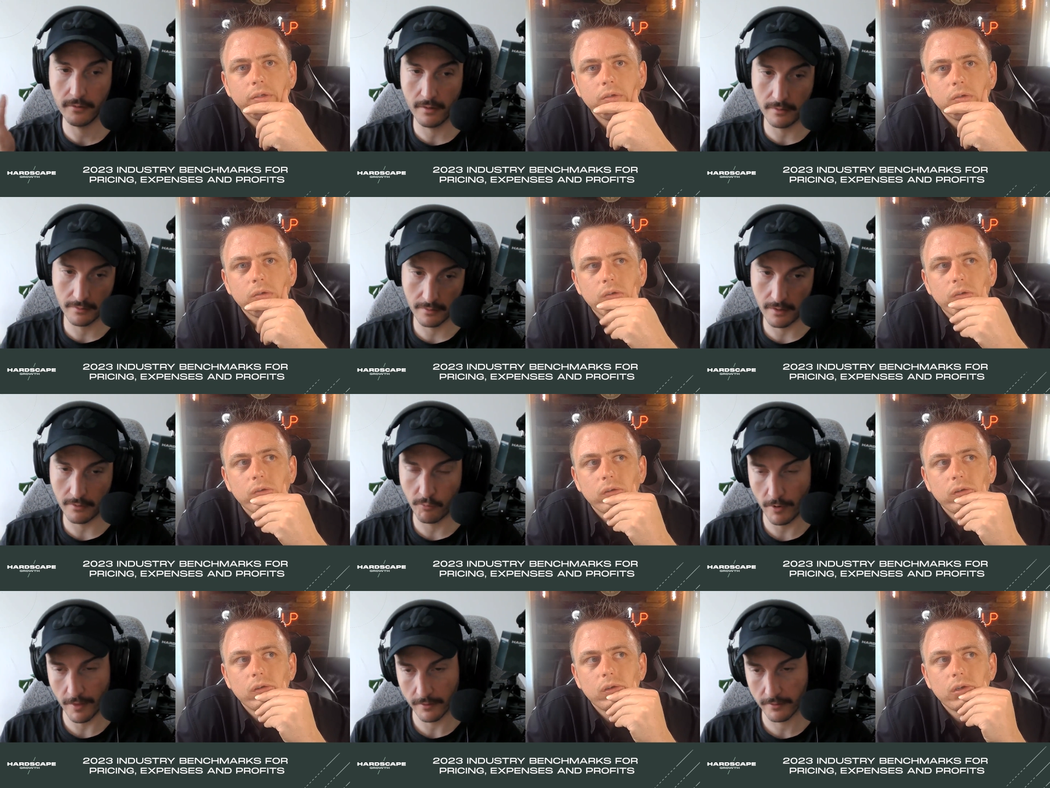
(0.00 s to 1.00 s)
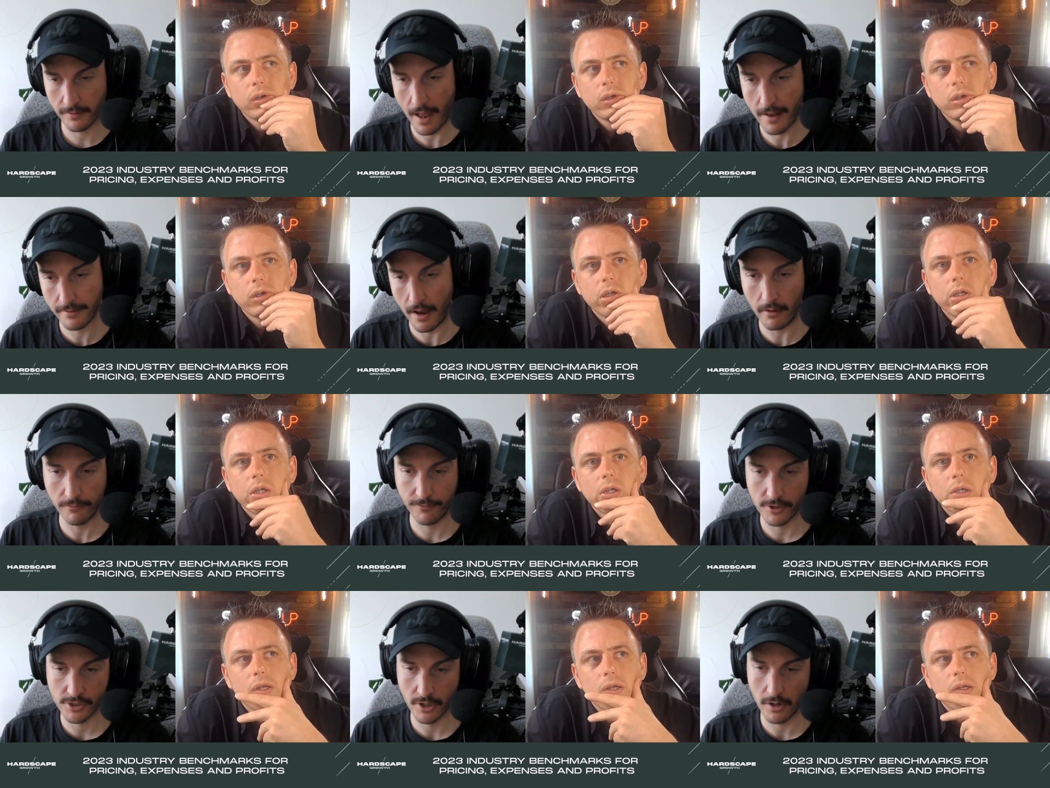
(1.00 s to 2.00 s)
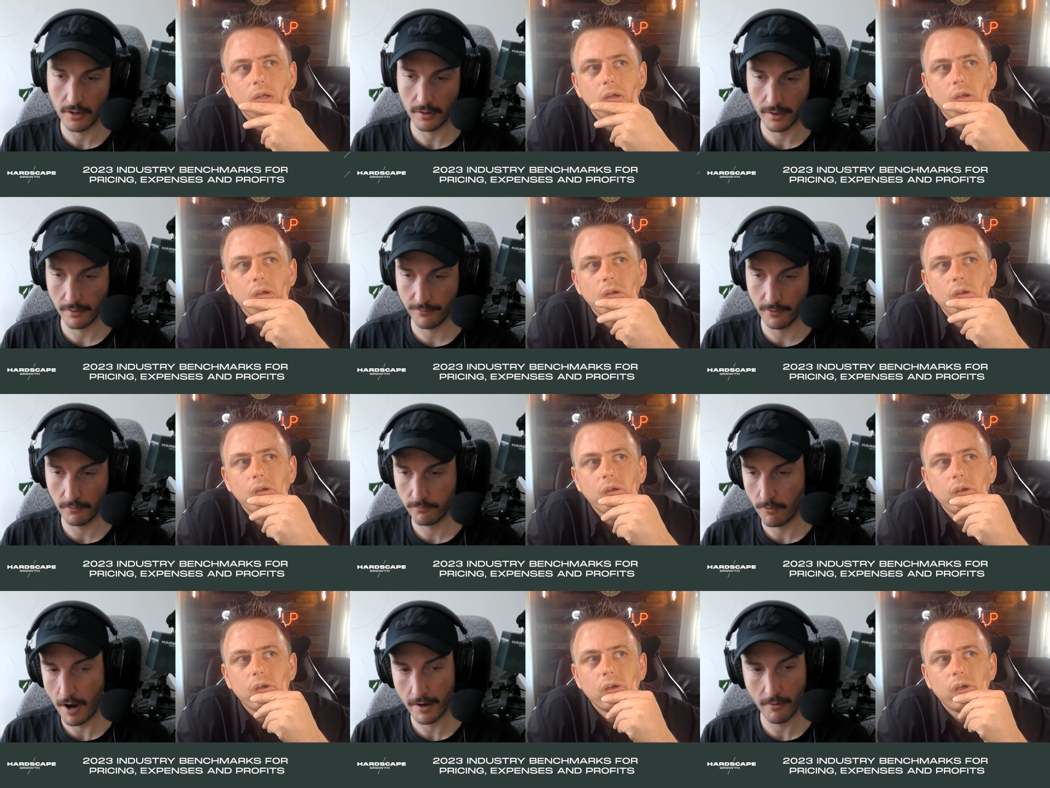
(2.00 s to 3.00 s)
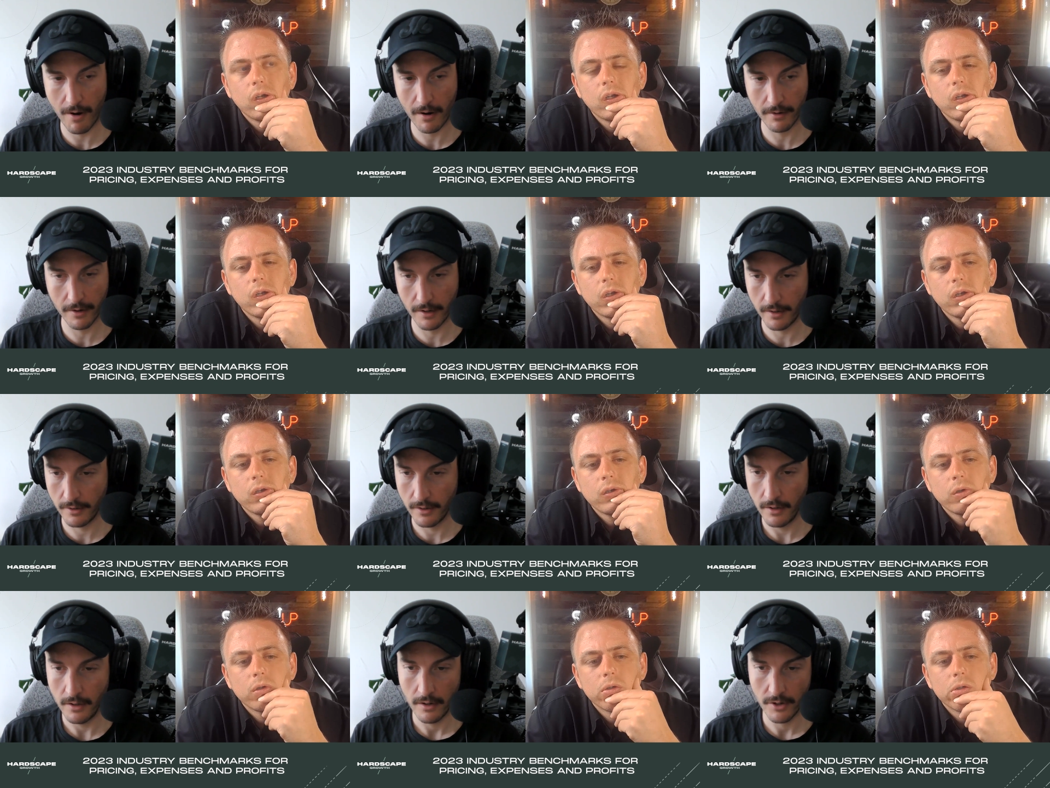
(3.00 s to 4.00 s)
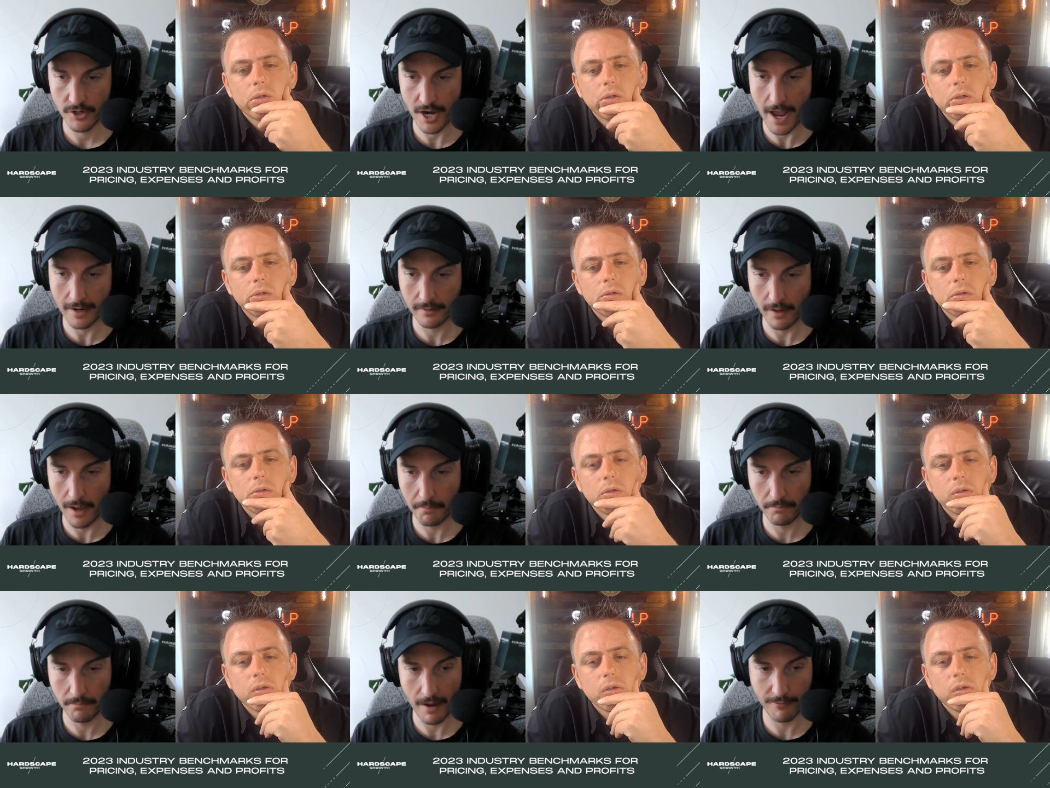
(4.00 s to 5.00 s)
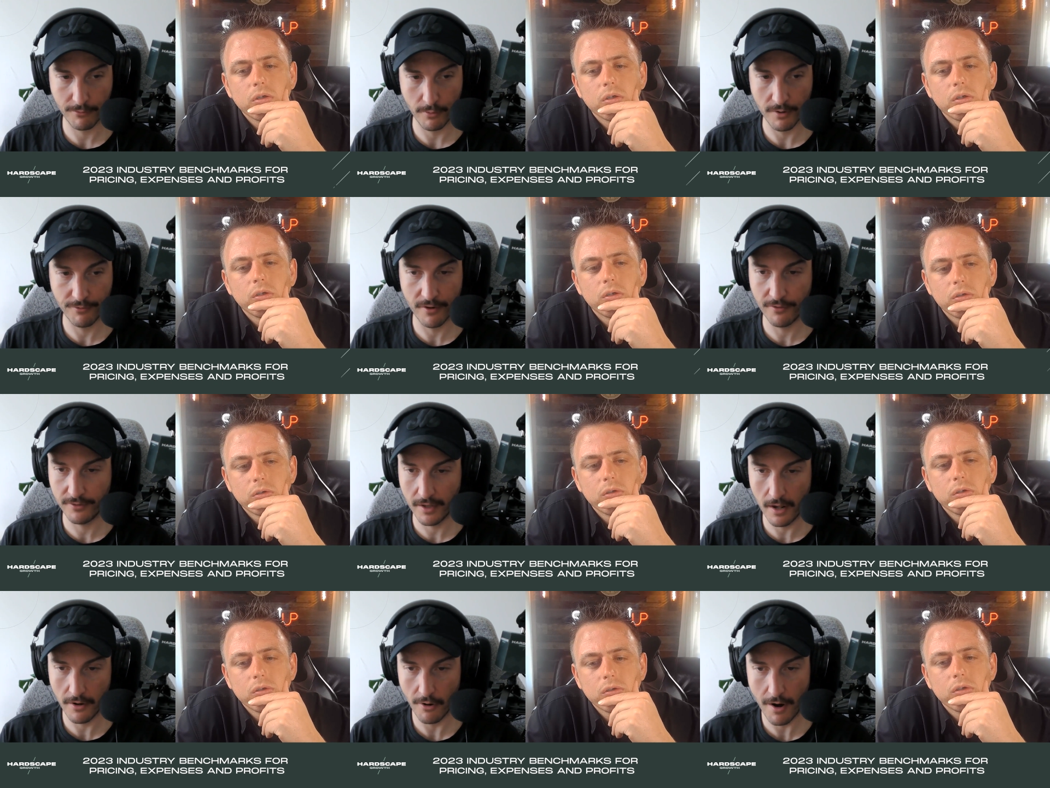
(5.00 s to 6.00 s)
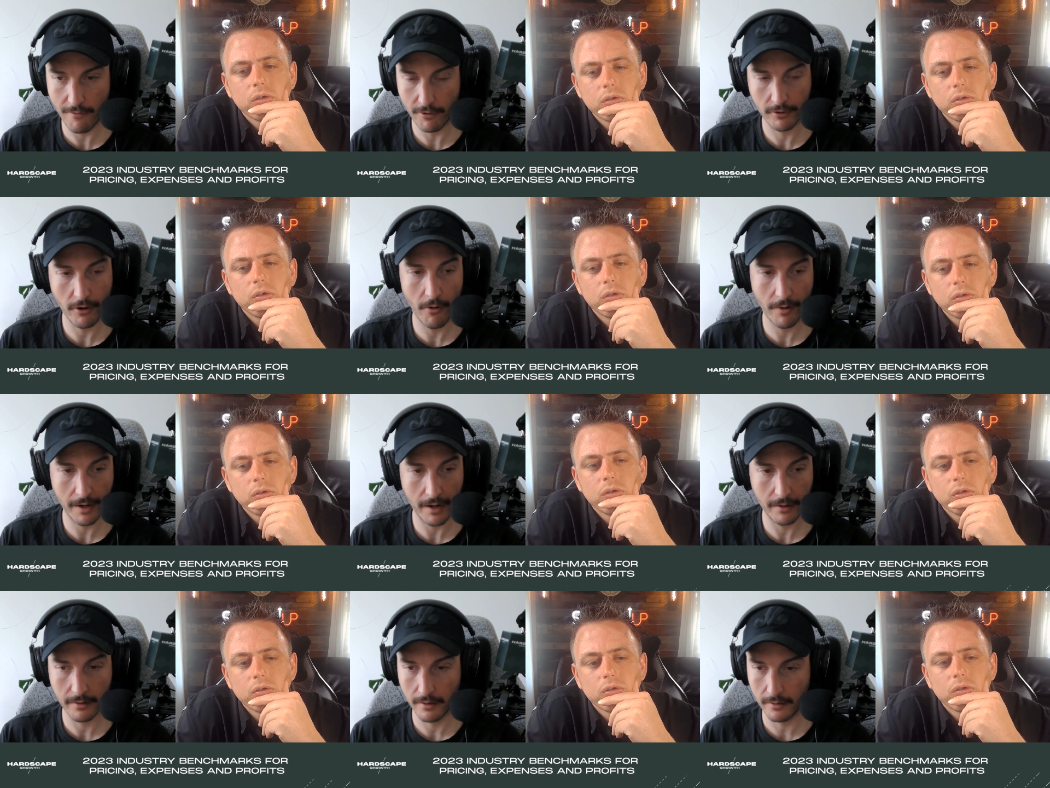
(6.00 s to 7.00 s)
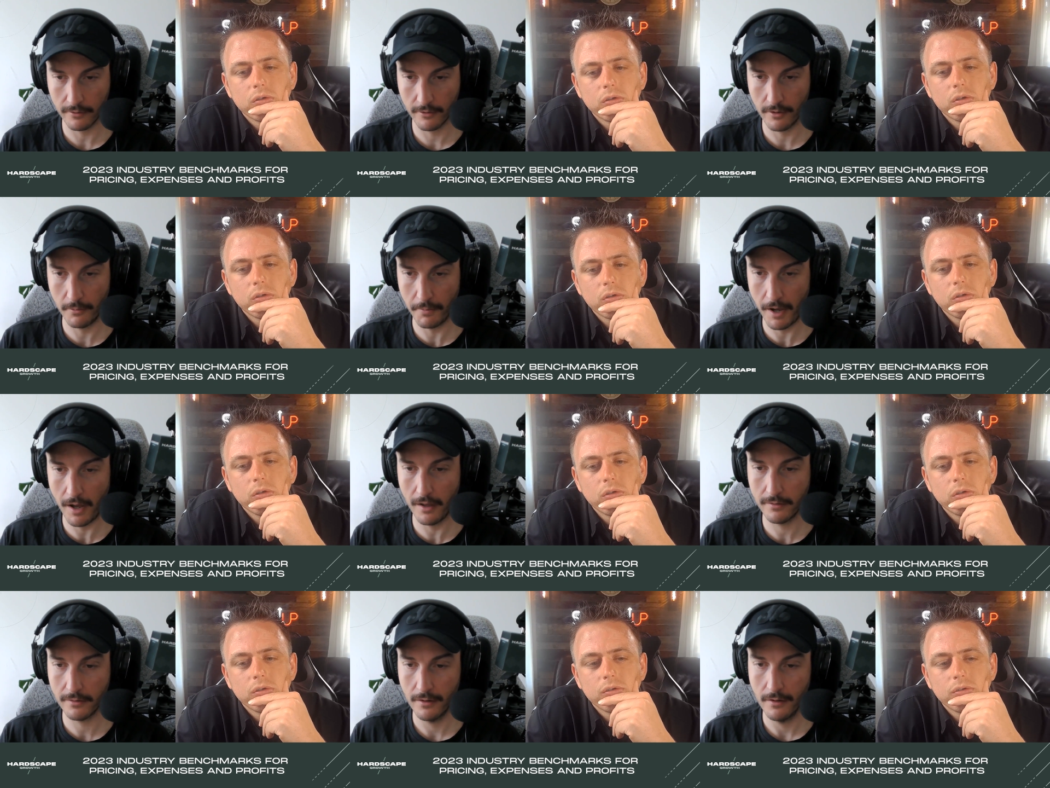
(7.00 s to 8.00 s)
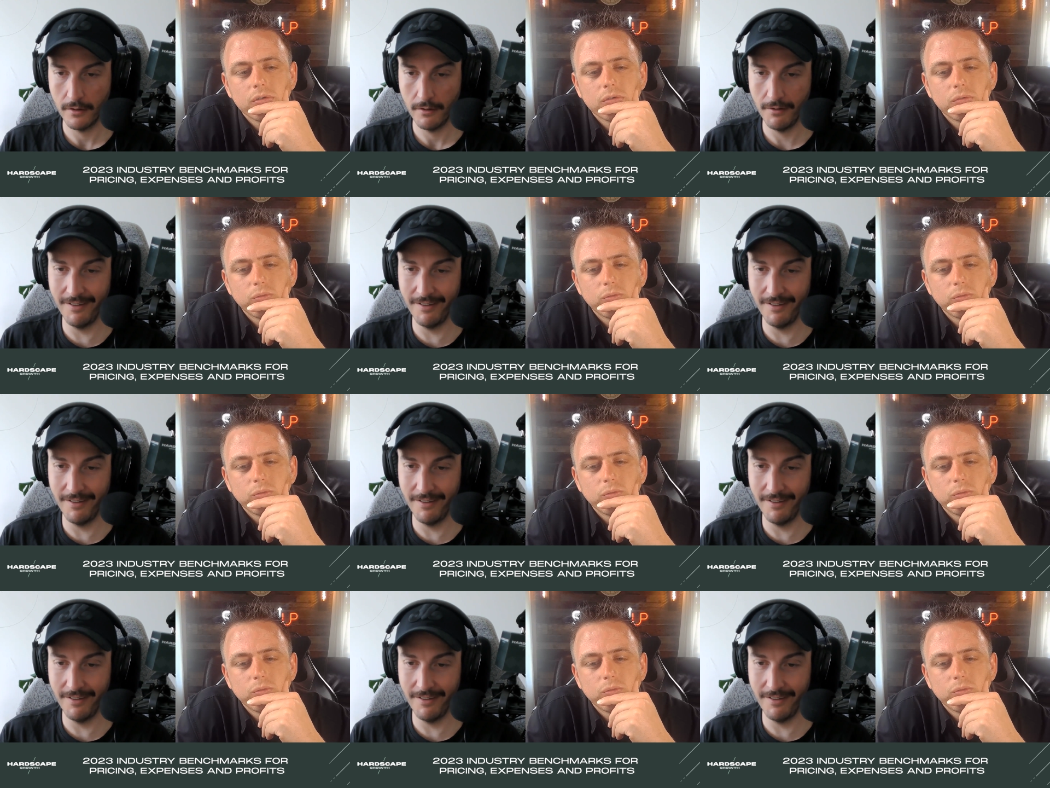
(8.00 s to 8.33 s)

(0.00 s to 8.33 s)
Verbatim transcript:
Speaker 1: that's that's one that stands out for sure. Like if you're riding around in a jacked up F three fifty and you're never towing anything because you're the boss, right?